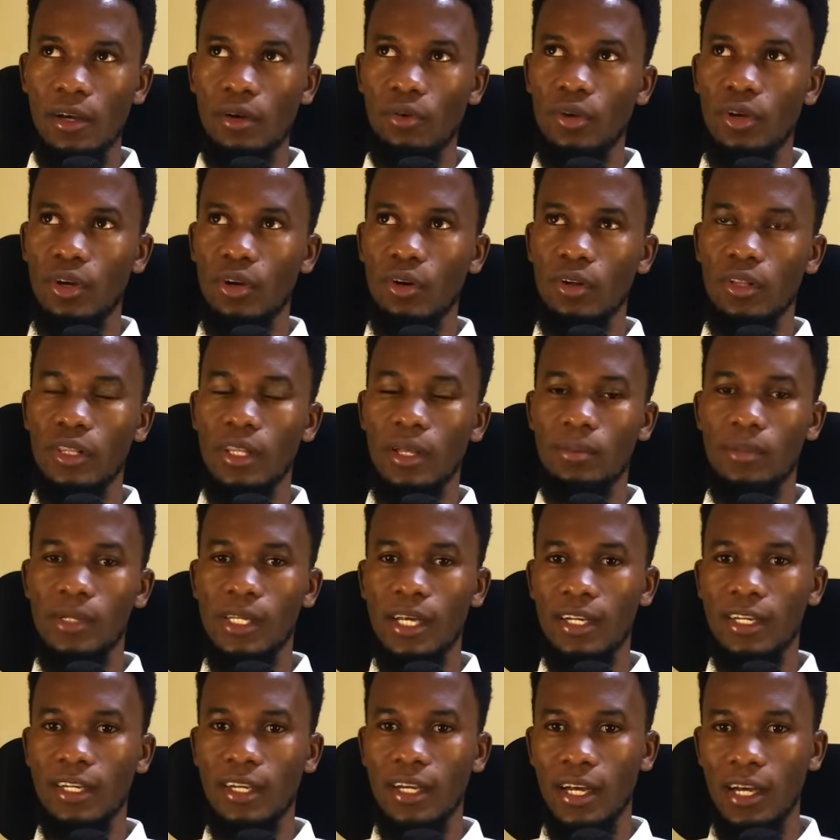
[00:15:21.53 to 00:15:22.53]
We call them
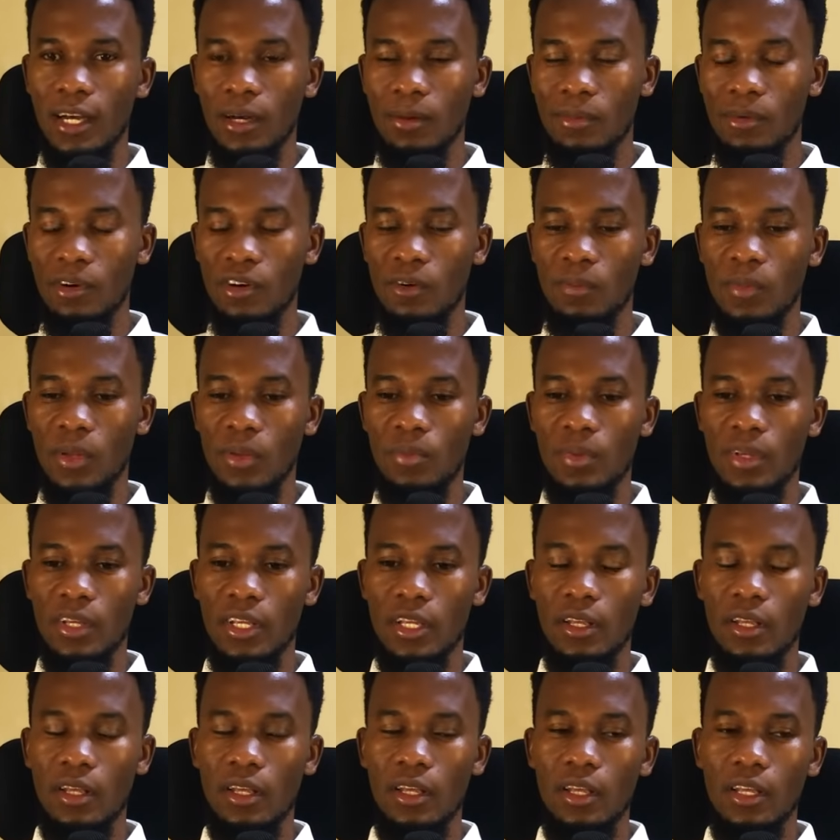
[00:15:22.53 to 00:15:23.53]
learning hub or
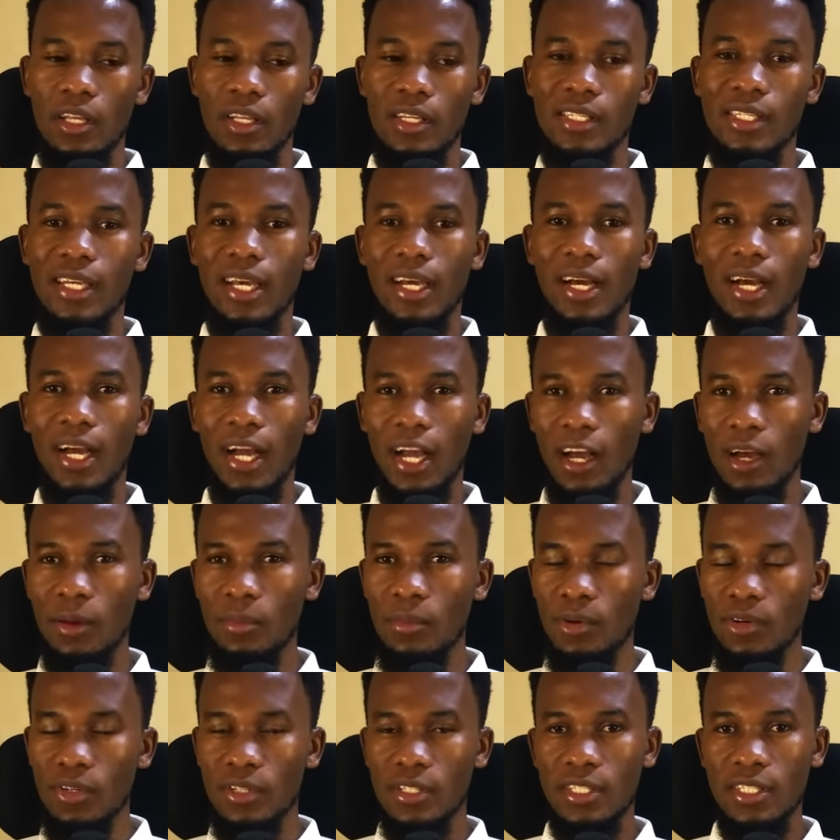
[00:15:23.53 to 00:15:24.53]
maybe tech
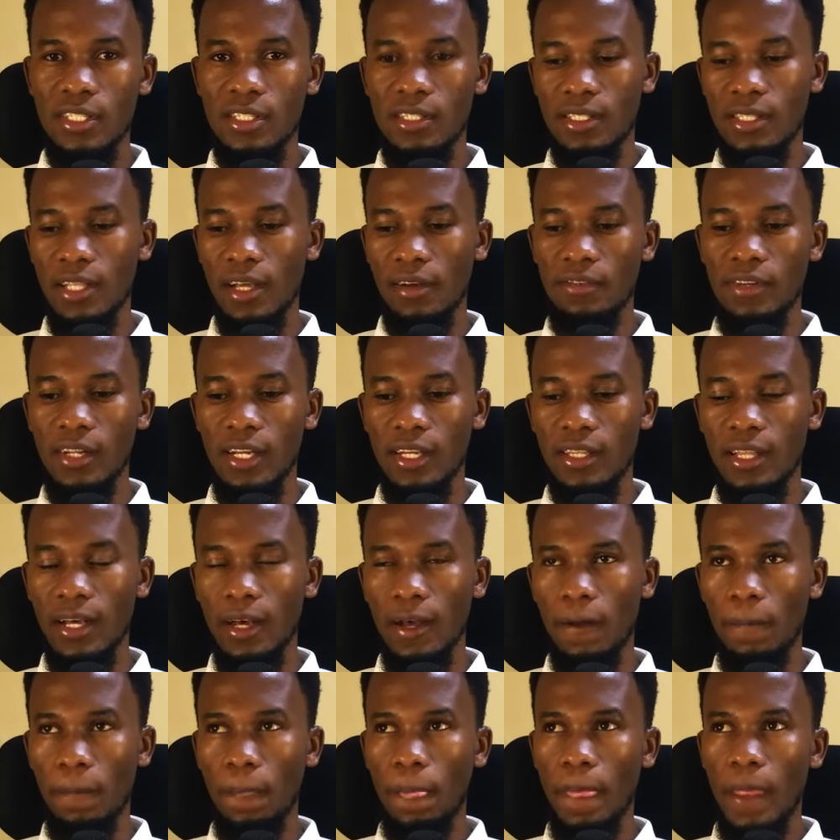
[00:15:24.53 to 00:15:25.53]
hub or stuff like
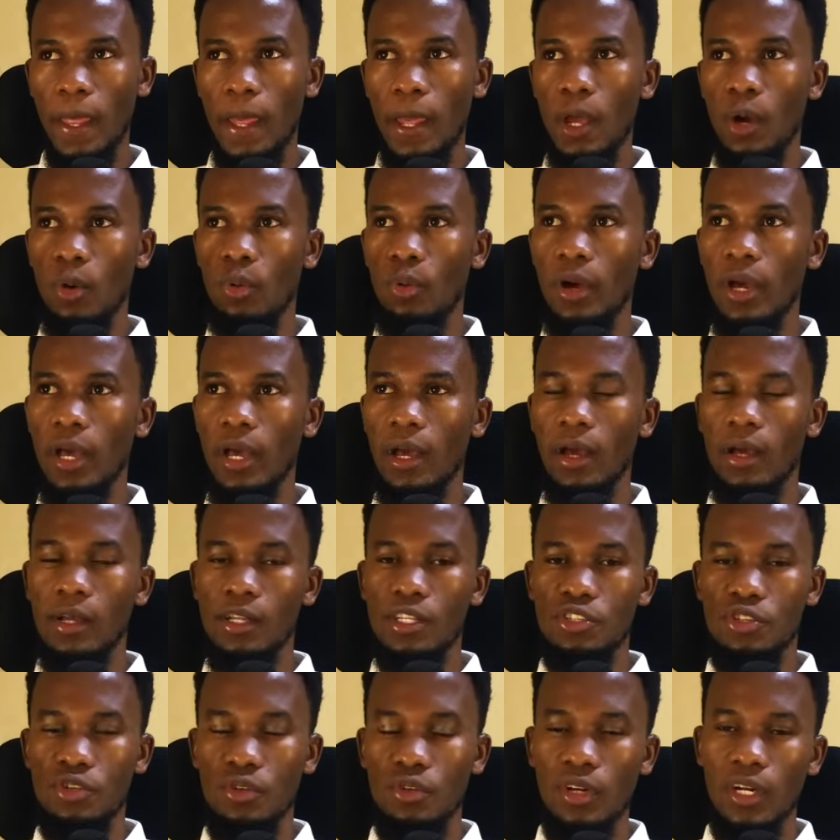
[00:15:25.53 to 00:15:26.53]
that, where
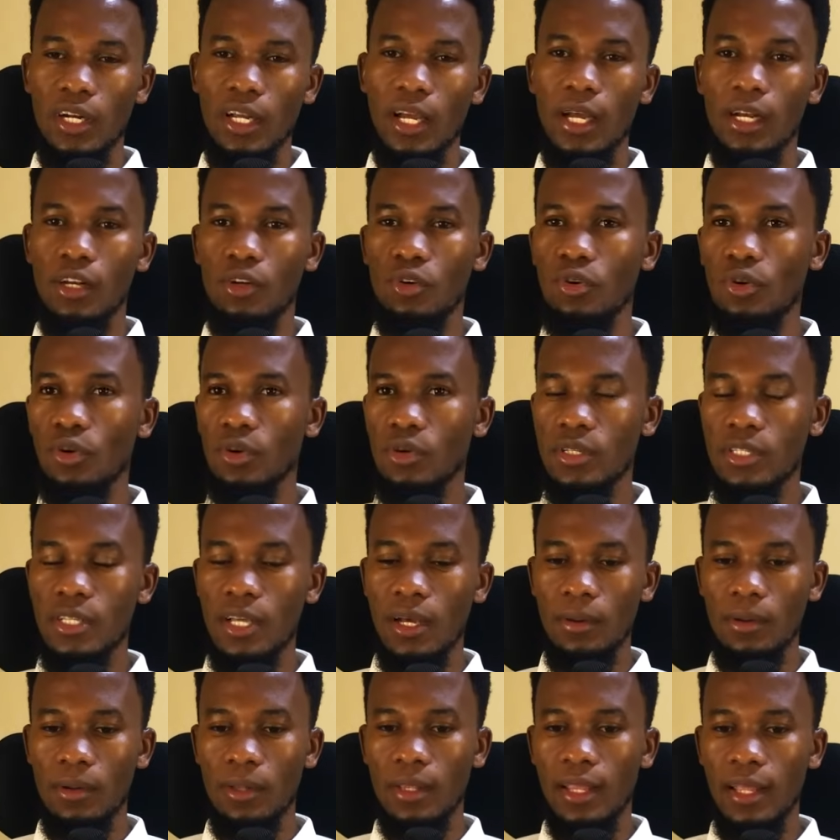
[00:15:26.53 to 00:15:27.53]
children can go
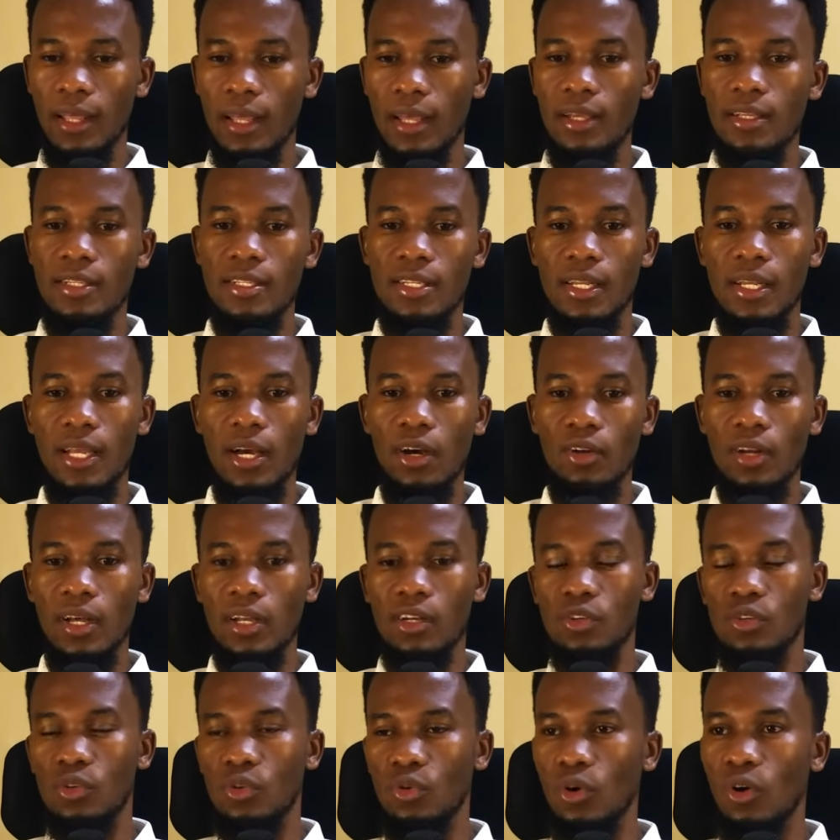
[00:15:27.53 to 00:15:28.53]
there, sit down
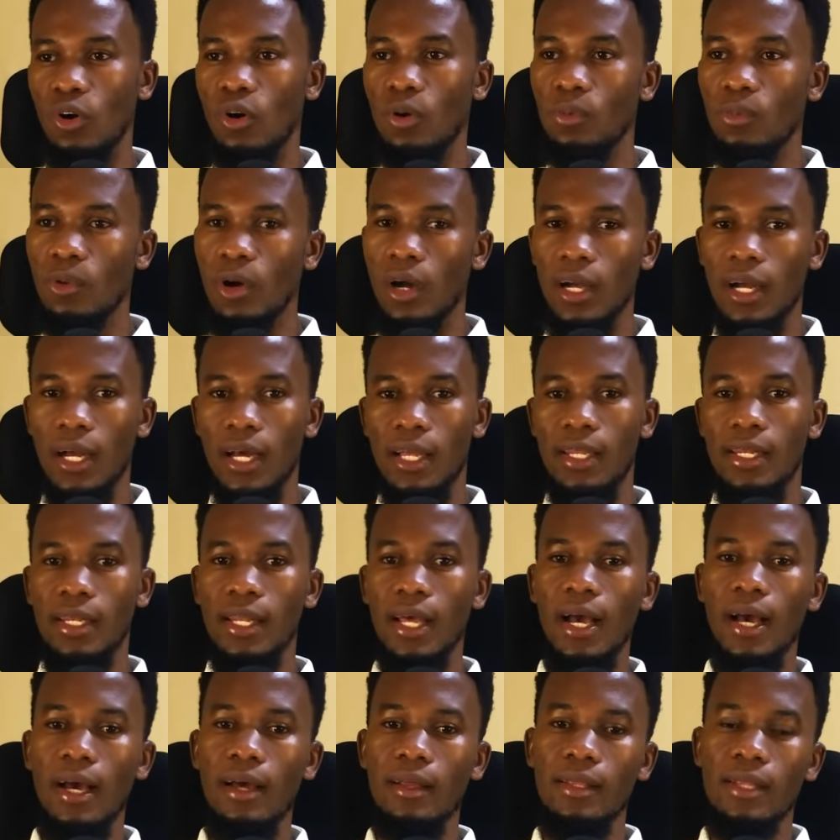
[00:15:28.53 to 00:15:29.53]
and do homework and
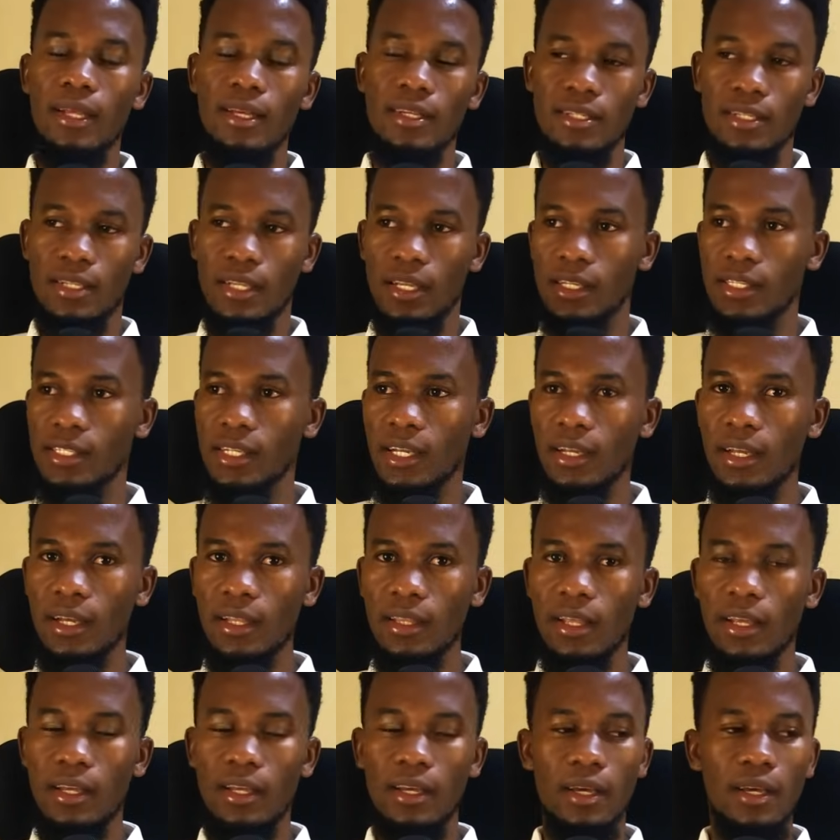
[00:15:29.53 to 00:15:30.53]
learn. There's internet,
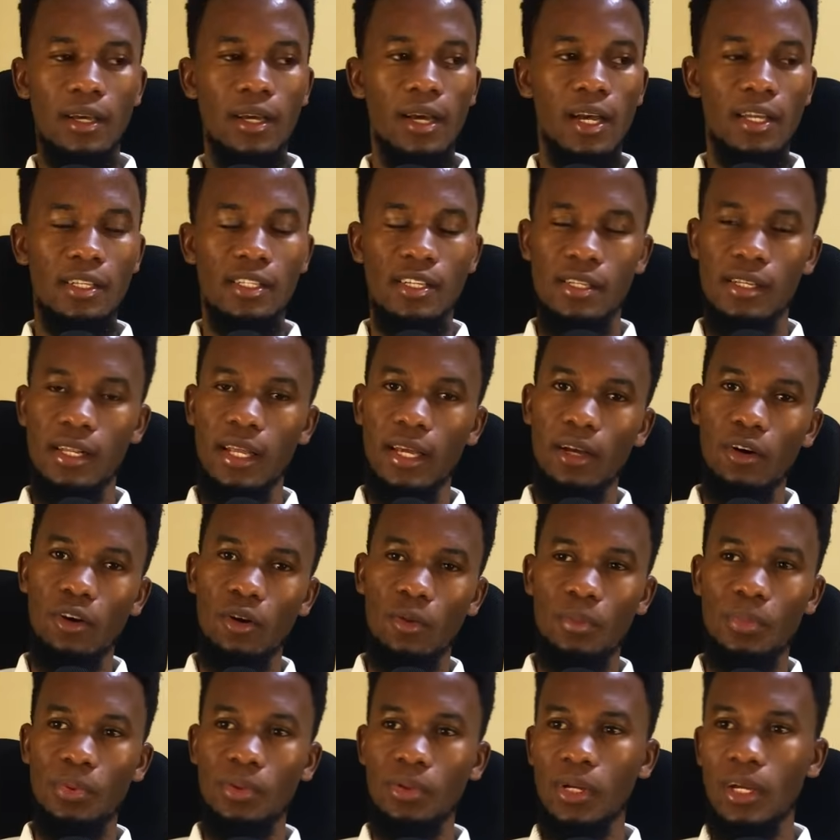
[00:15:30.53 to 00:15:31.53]
they gadget like
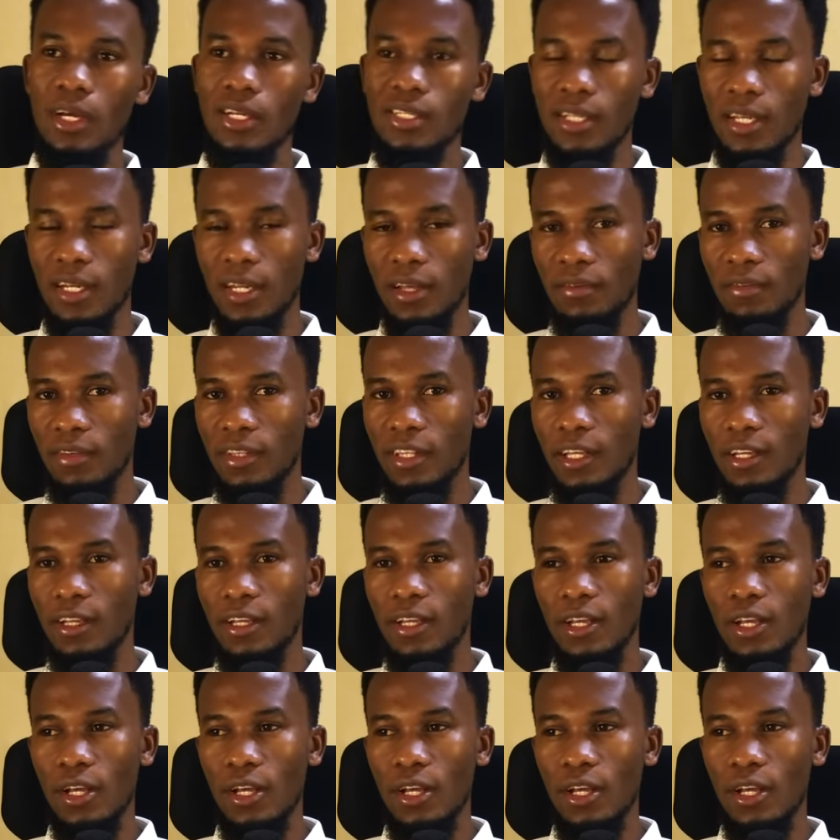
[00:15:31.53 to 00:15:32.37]
computers and everything.